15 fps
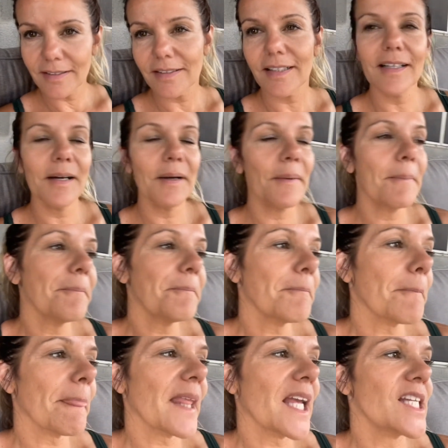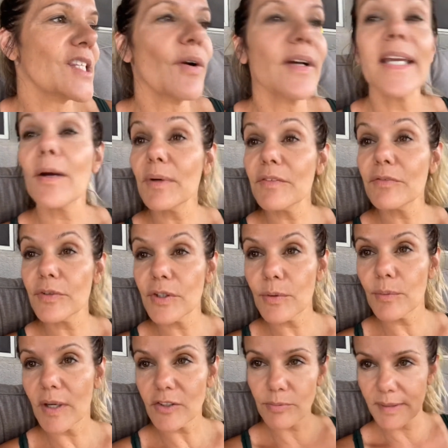And so I can't wait for you to
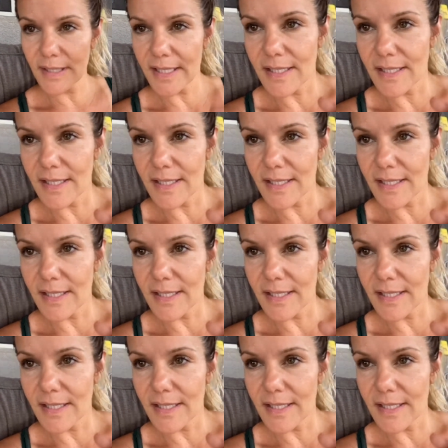watch my